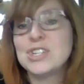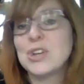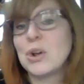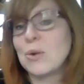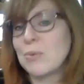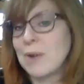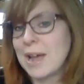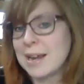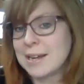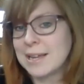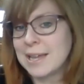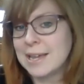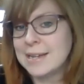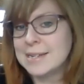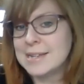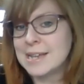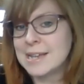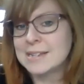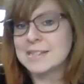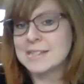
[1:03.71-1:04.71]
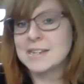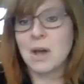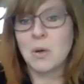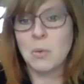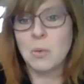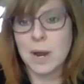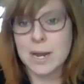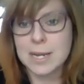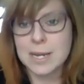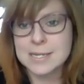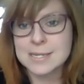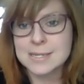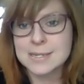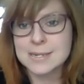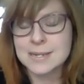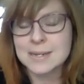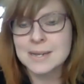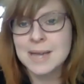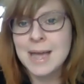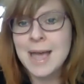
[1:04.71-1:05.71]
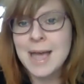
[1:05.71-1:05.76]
to eradicate textile waste.